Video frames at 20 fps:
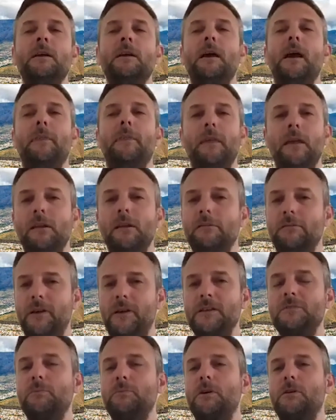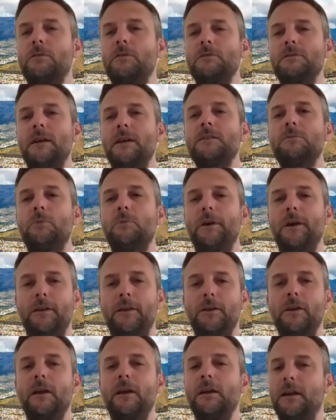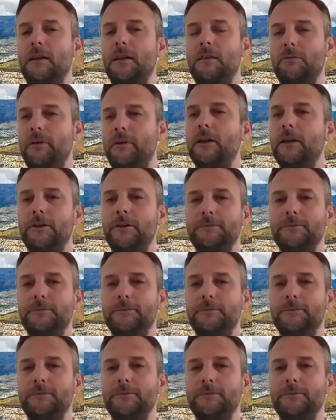and then invest, because that's where you're going to get the value.